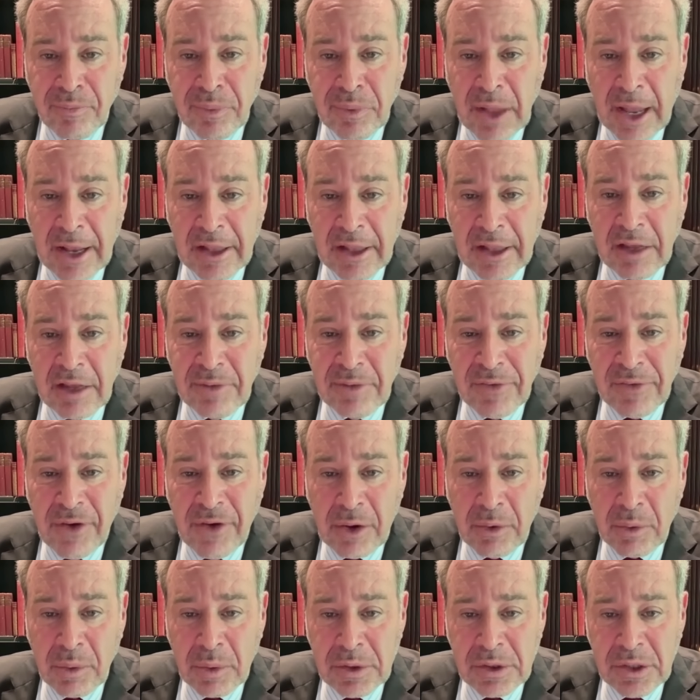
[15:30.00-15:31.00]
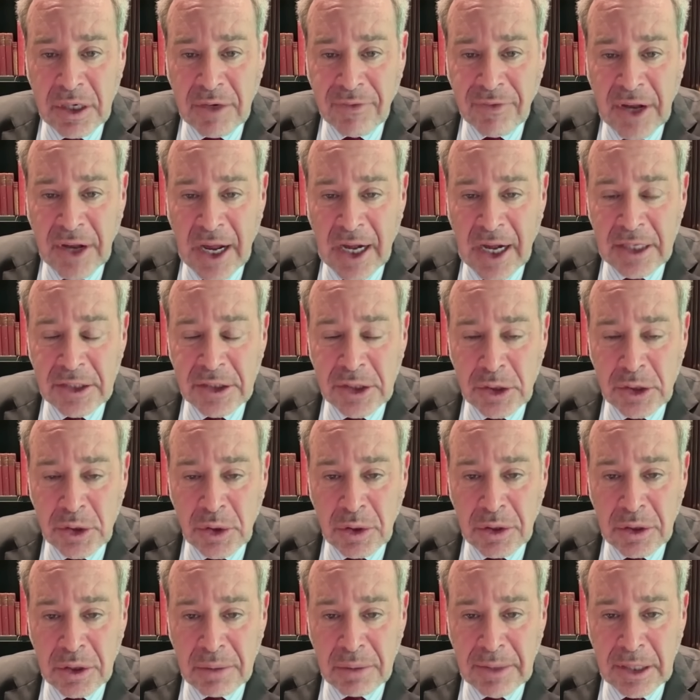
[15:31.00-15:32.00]
likely been Federal Reserve cuts in
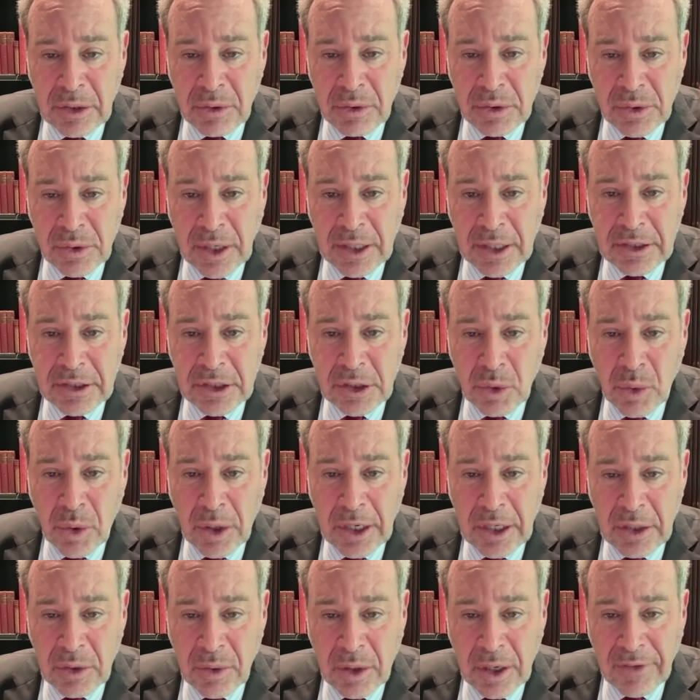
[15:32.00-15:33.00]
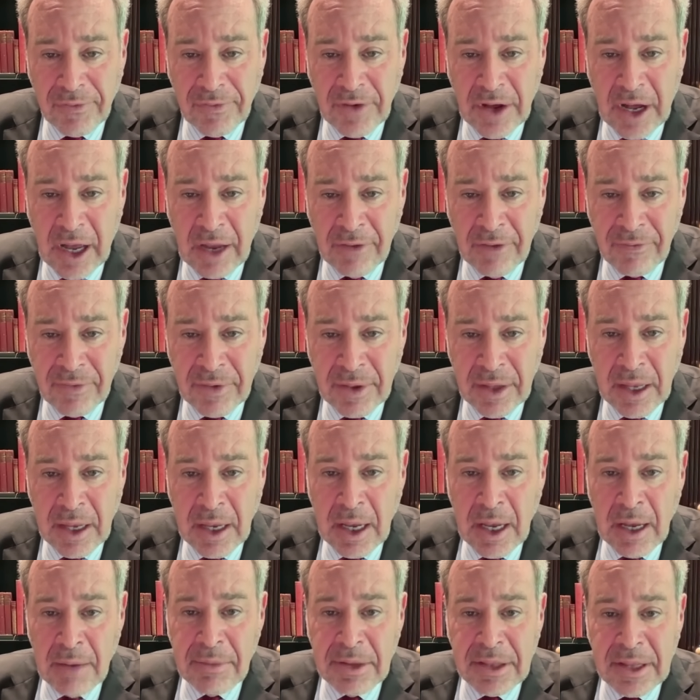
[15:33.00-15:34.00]
short-term interest rates in 2025.
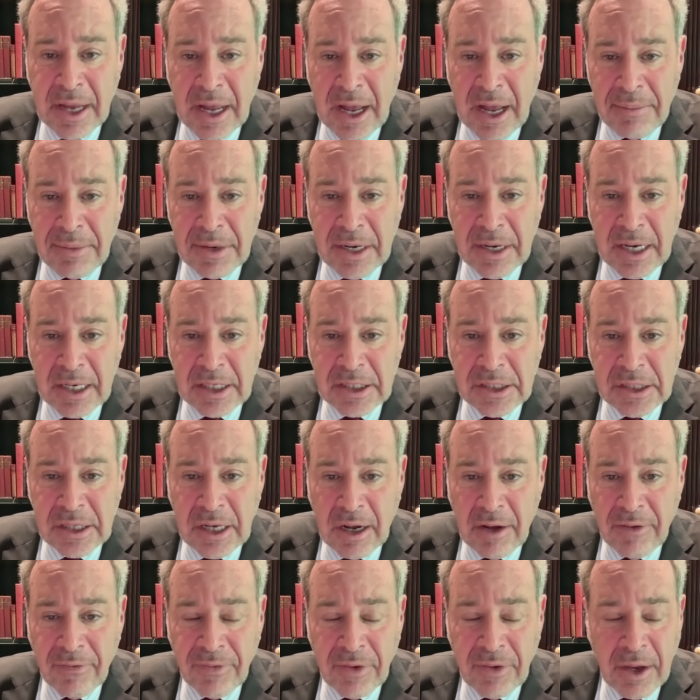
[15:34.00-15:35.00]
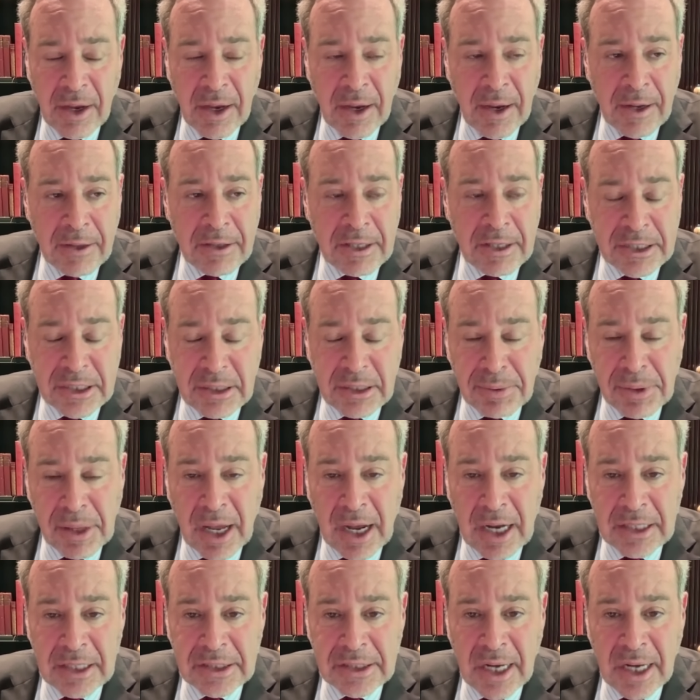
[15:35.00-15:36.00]
But the combination of the
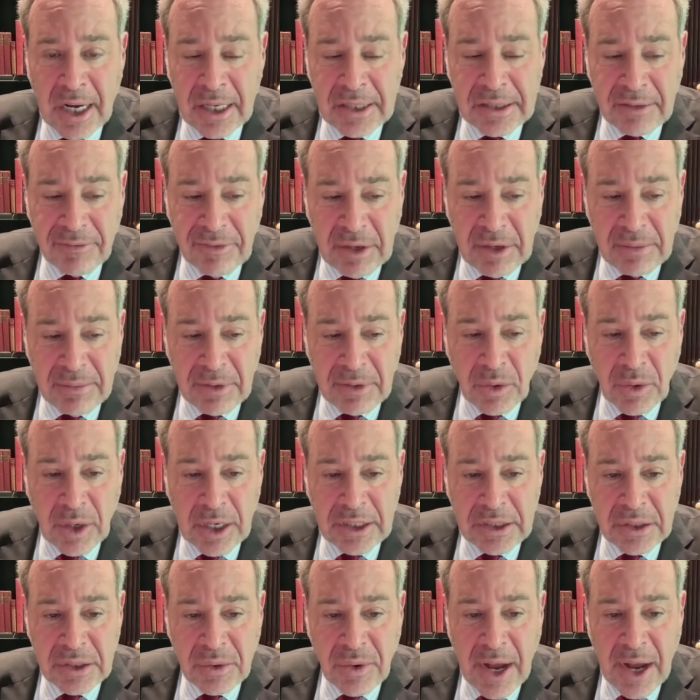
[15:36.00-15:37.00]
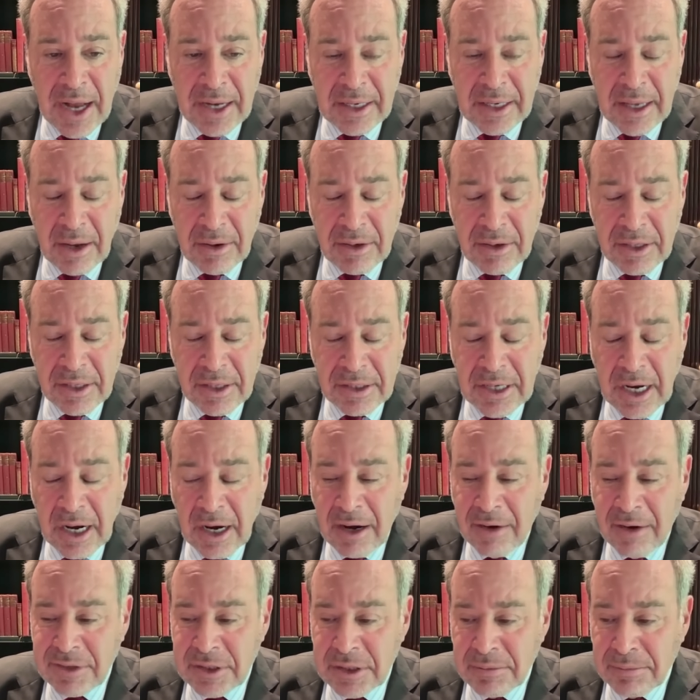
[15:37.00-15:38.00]
supply shocks of the immigration crackdown and the
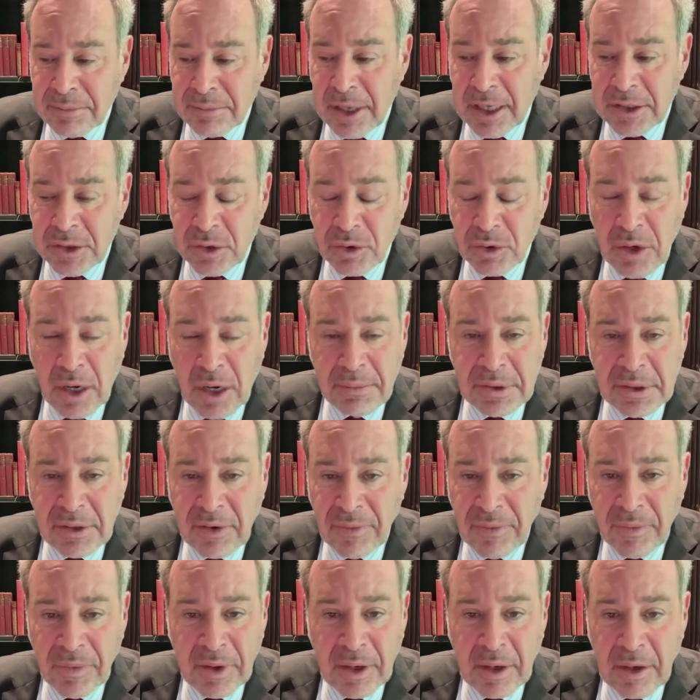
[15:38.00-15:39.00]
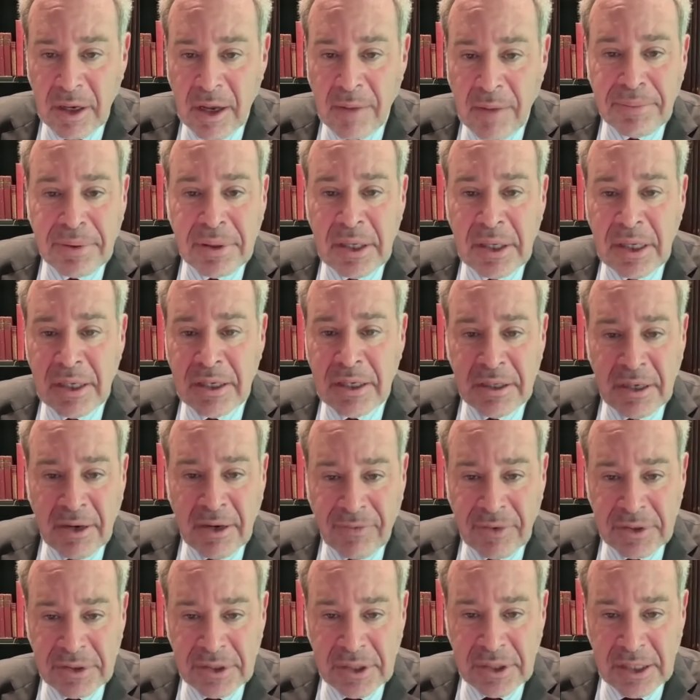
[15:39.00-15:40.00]
tariffs, plus Trump's complete
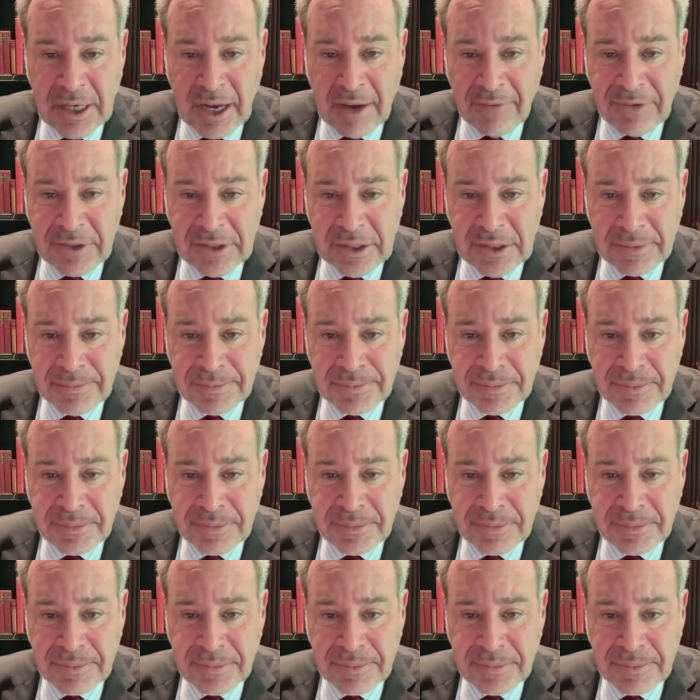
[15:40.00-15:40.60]
indifference to the deficit,